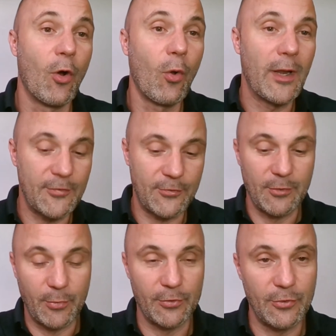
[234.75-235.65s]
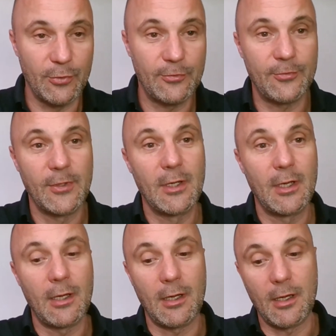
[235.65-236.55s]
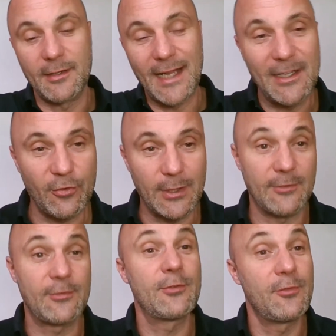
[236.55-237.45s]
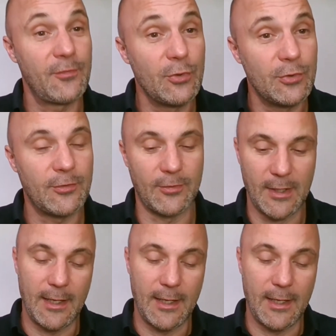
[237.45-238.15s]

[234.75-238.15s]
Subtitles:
the goal is to produce nitrates, food,